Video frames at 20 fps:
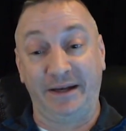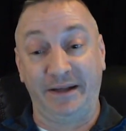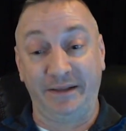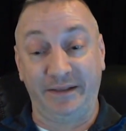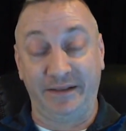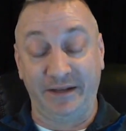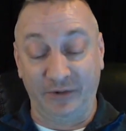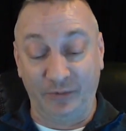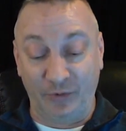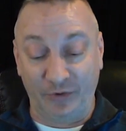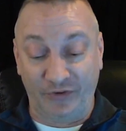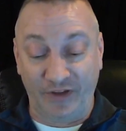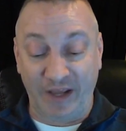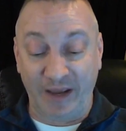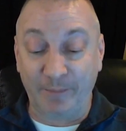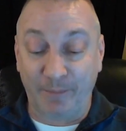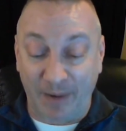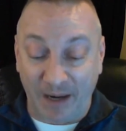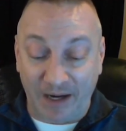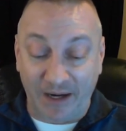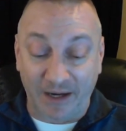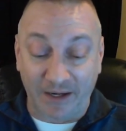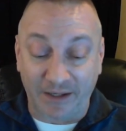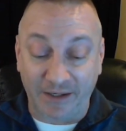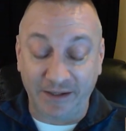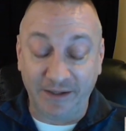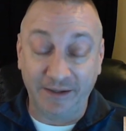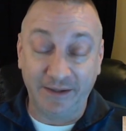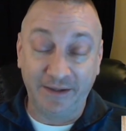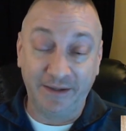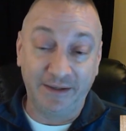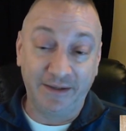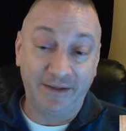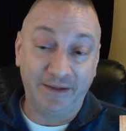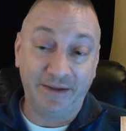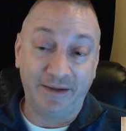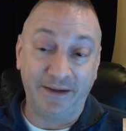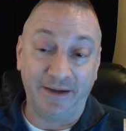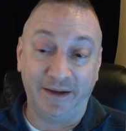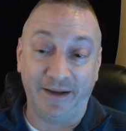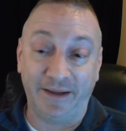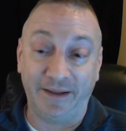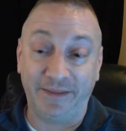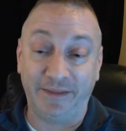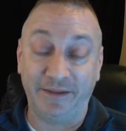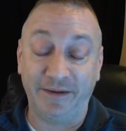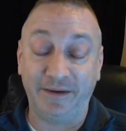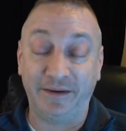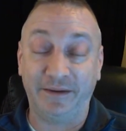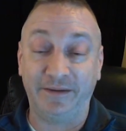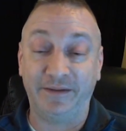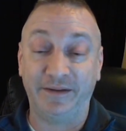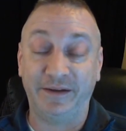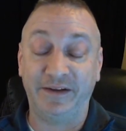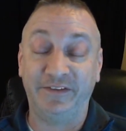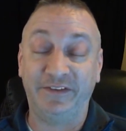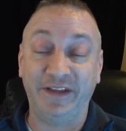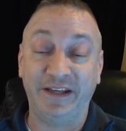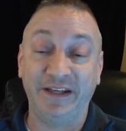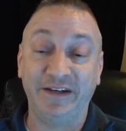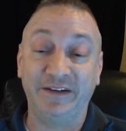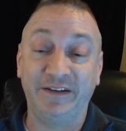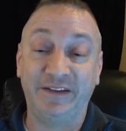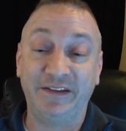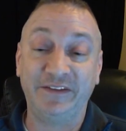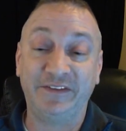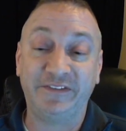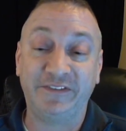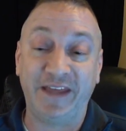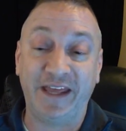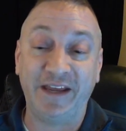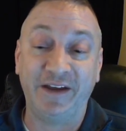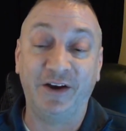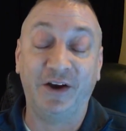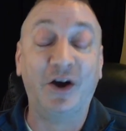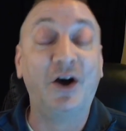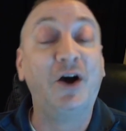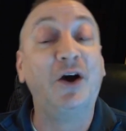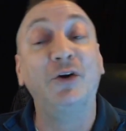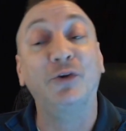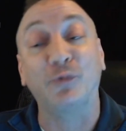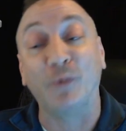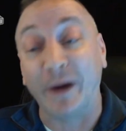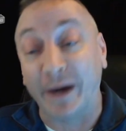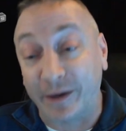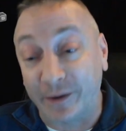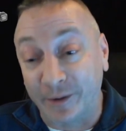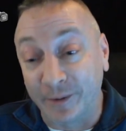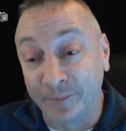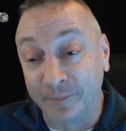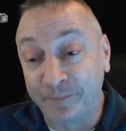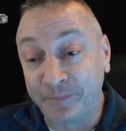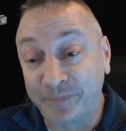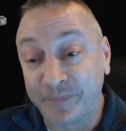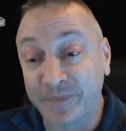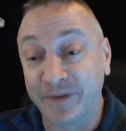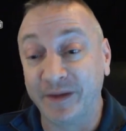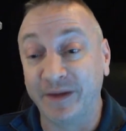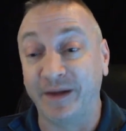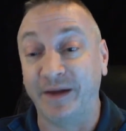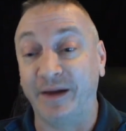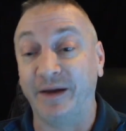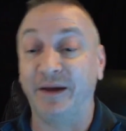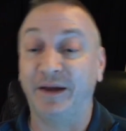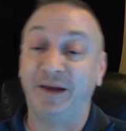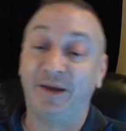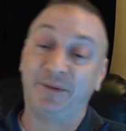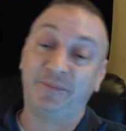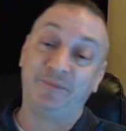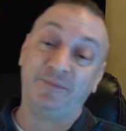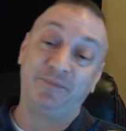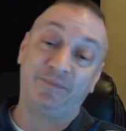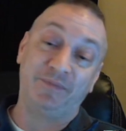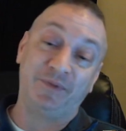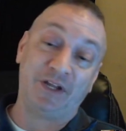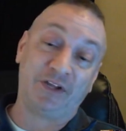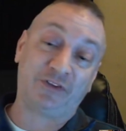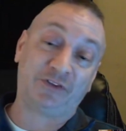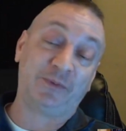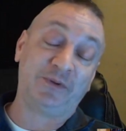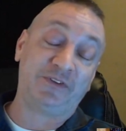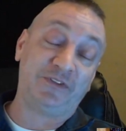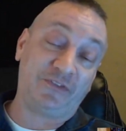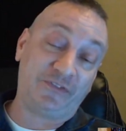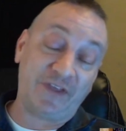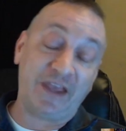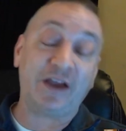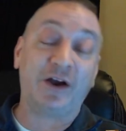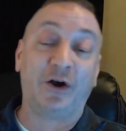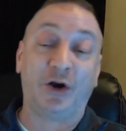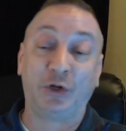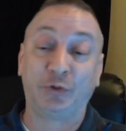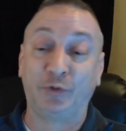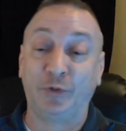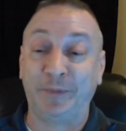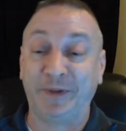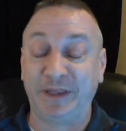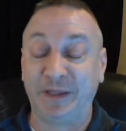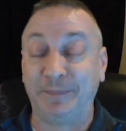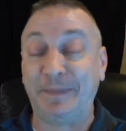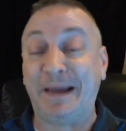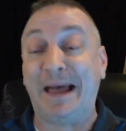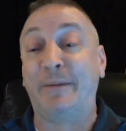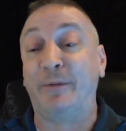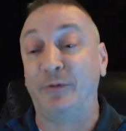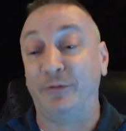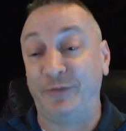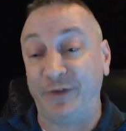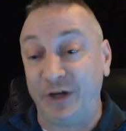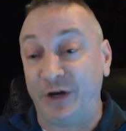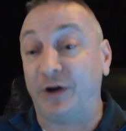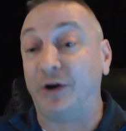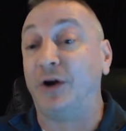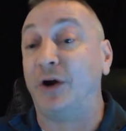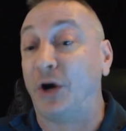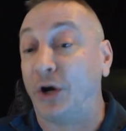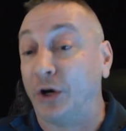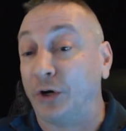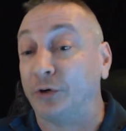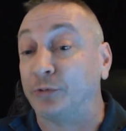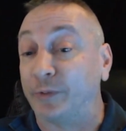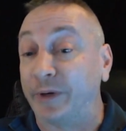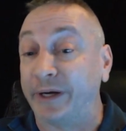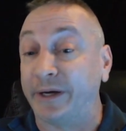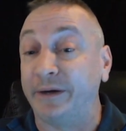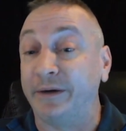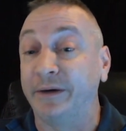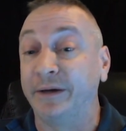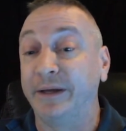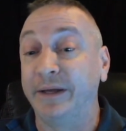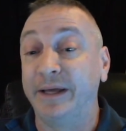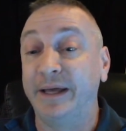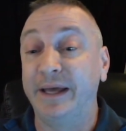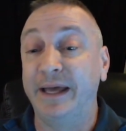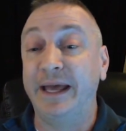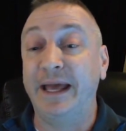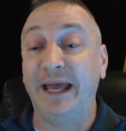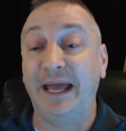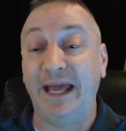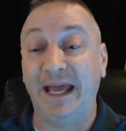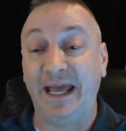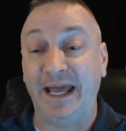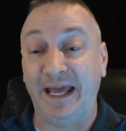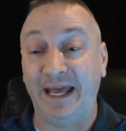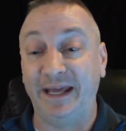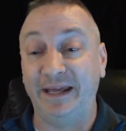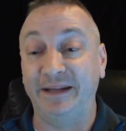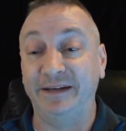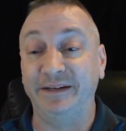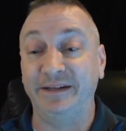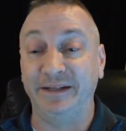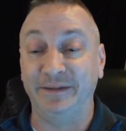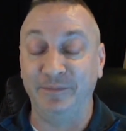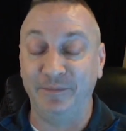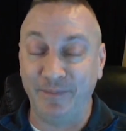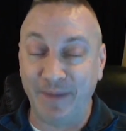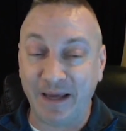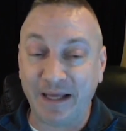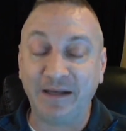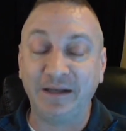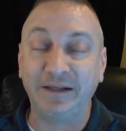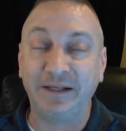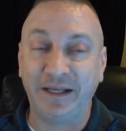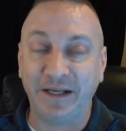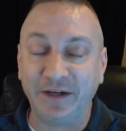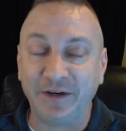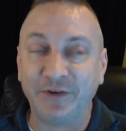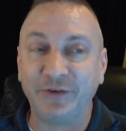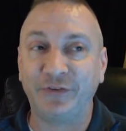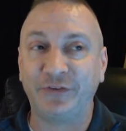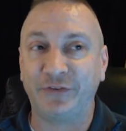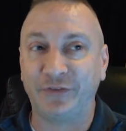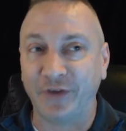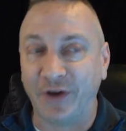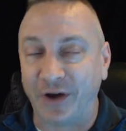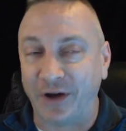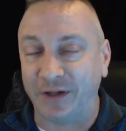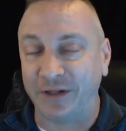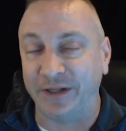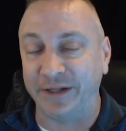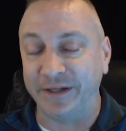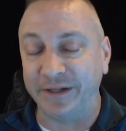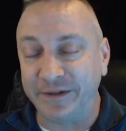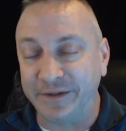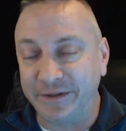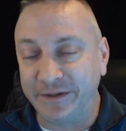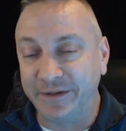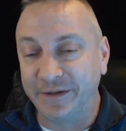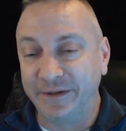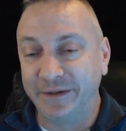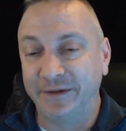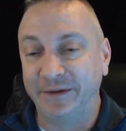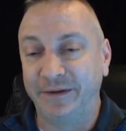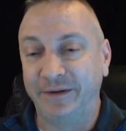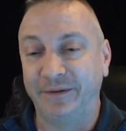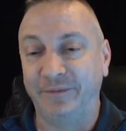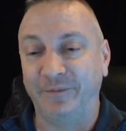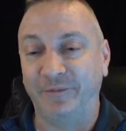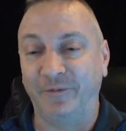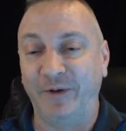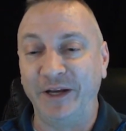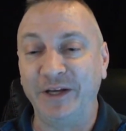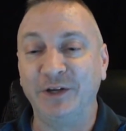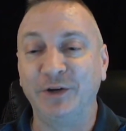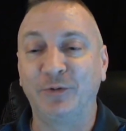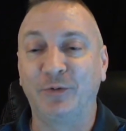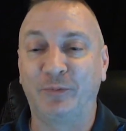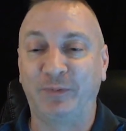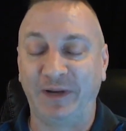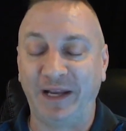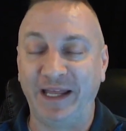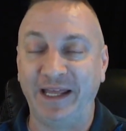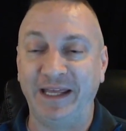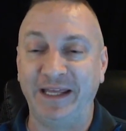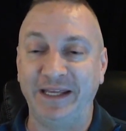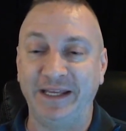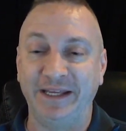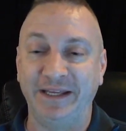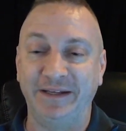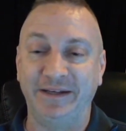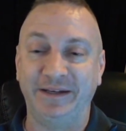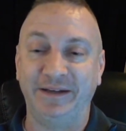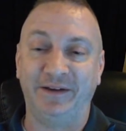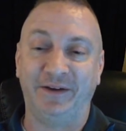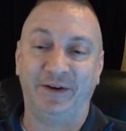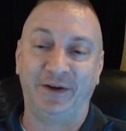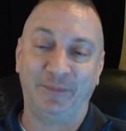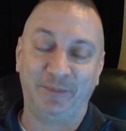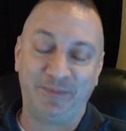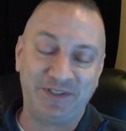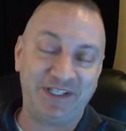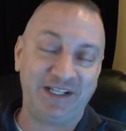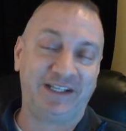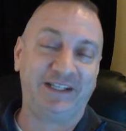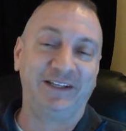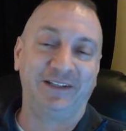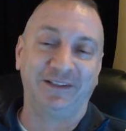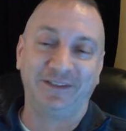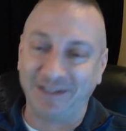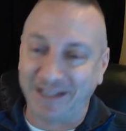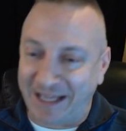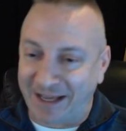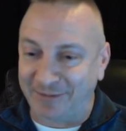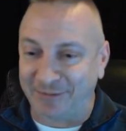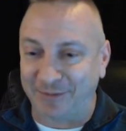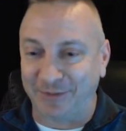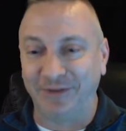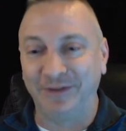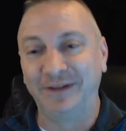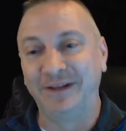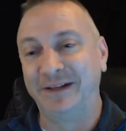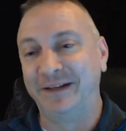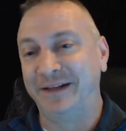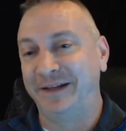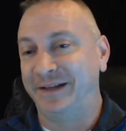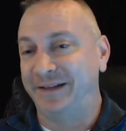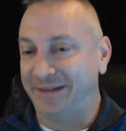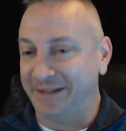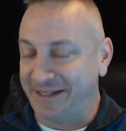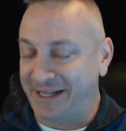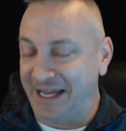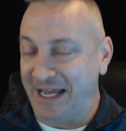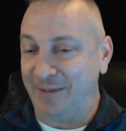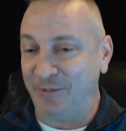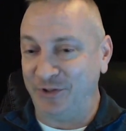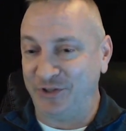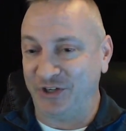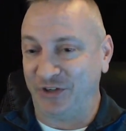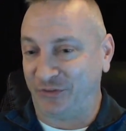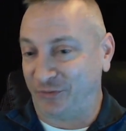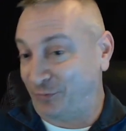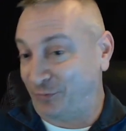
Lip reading: there was a bug that is in the Sega hardware. Not so much the Sega hardware, but the Power VR hardware. And in Metal Gear Solid, when you were playing it on a particular level, the game would just